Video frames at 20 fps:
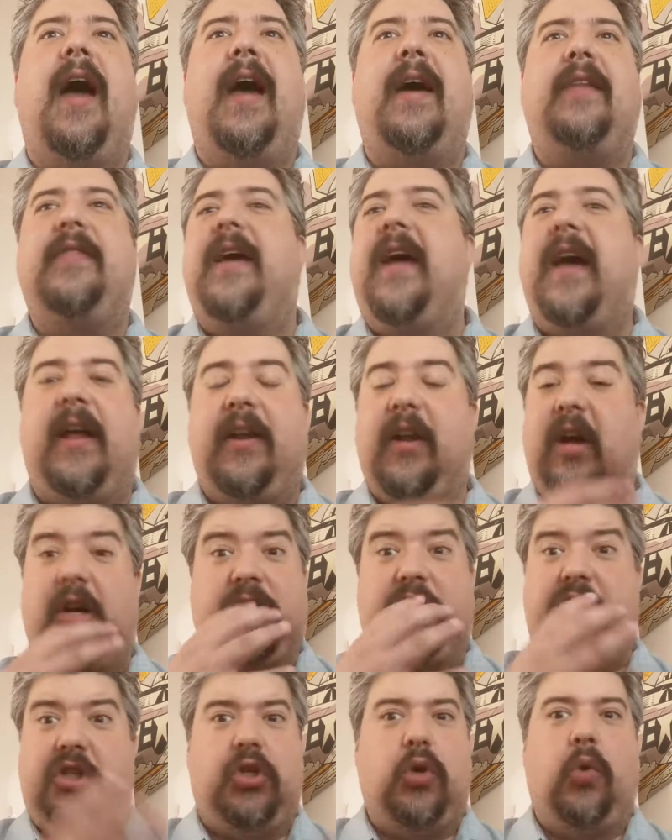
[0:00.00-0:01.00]
And they had
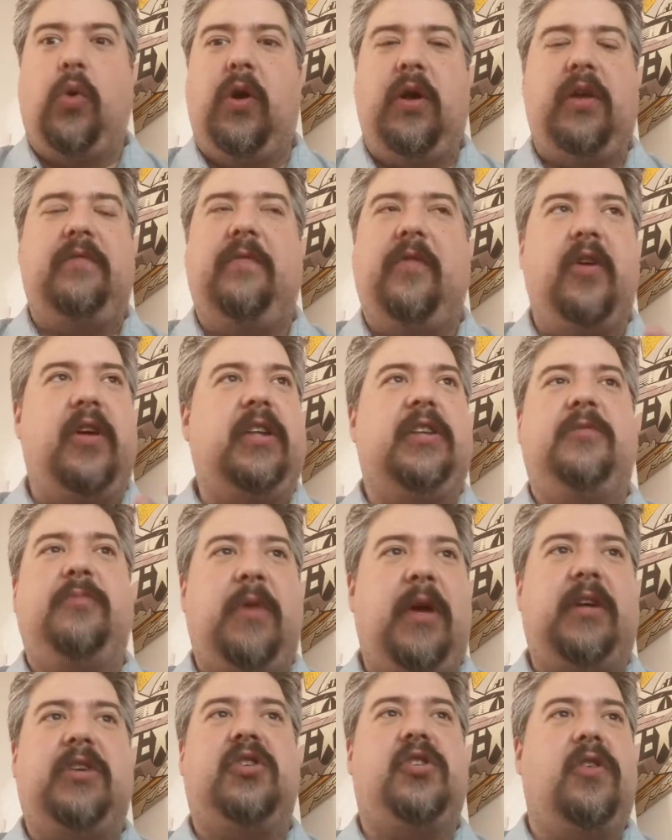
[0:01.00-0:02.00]
a story for
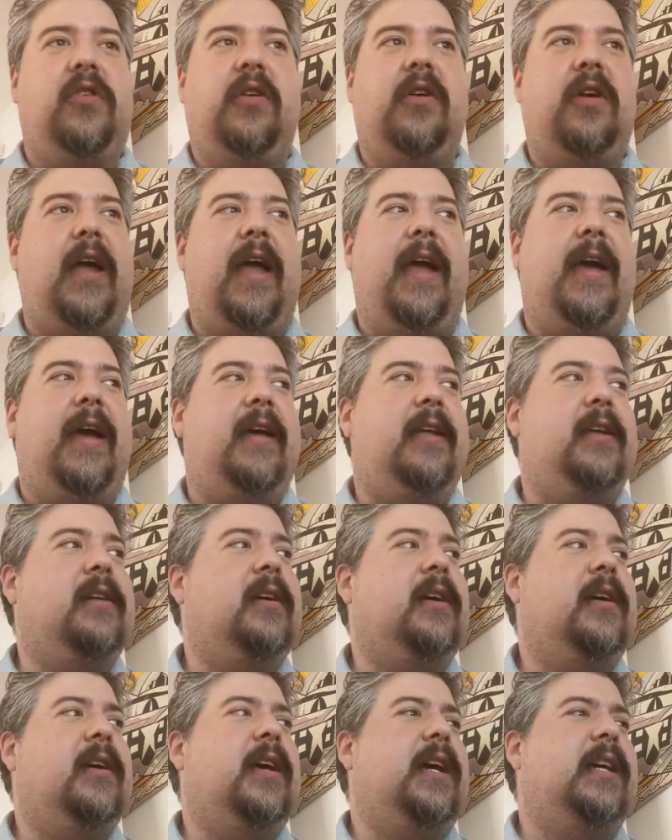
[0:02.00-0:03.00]
each picture, and
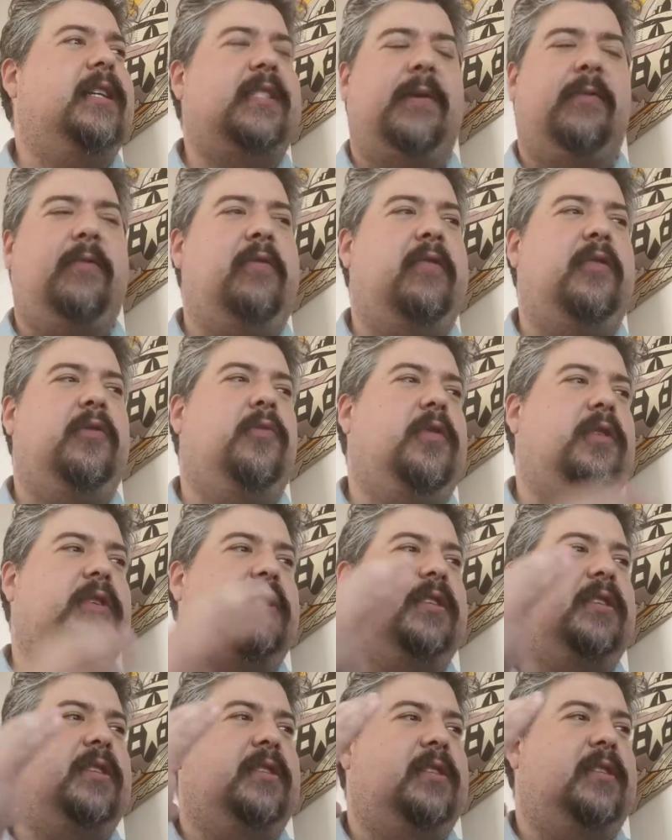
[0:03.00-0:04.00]
some of it
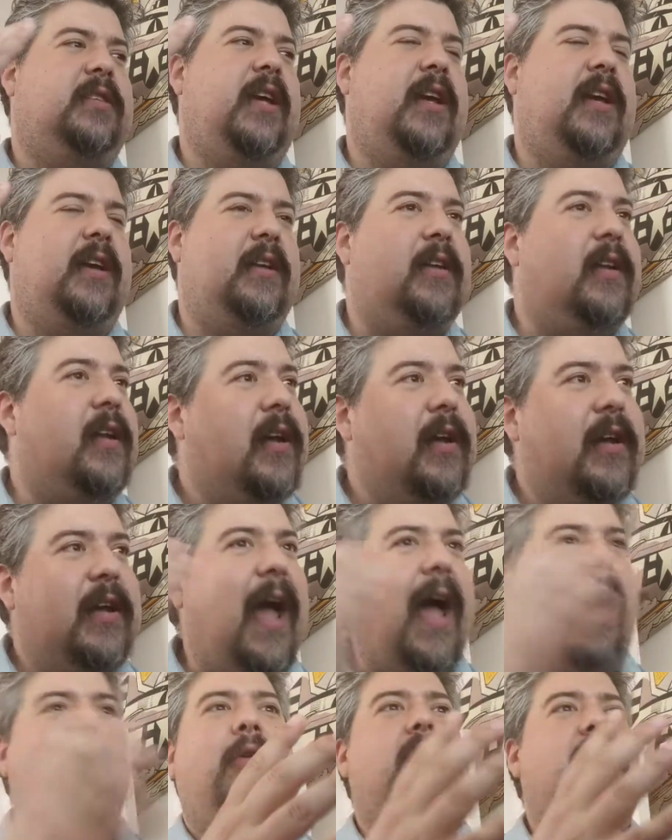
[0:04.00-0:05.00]
was taken
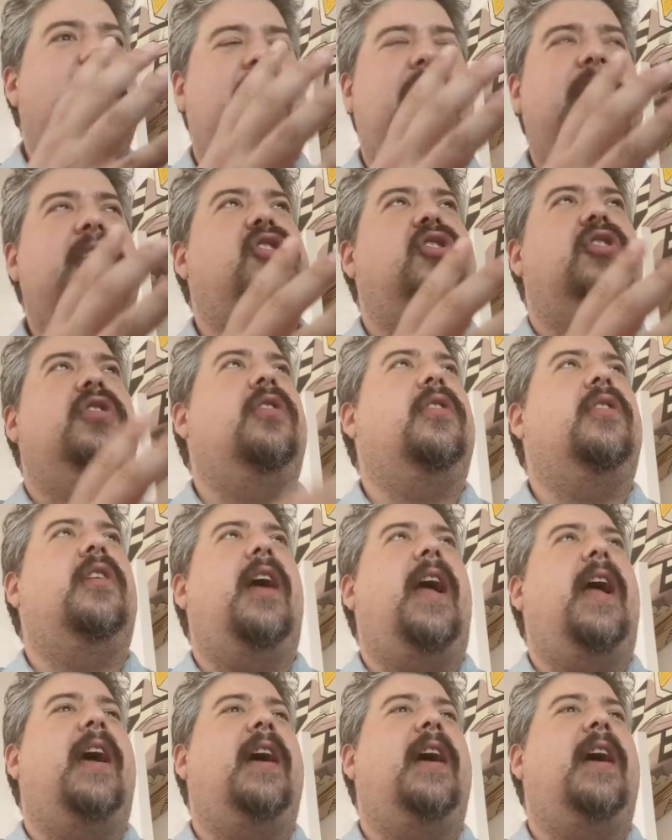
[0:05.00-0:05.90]
out in nature.